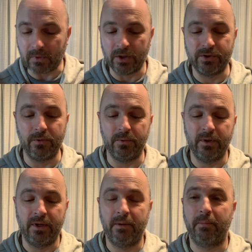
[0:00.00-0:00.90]
so
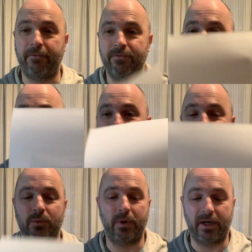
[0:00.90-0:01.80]
my first
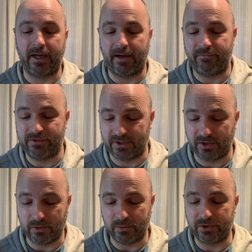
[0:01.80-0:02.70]
official one I have is going
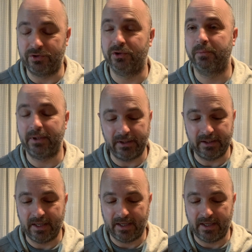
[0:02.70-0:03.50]
to go to Germany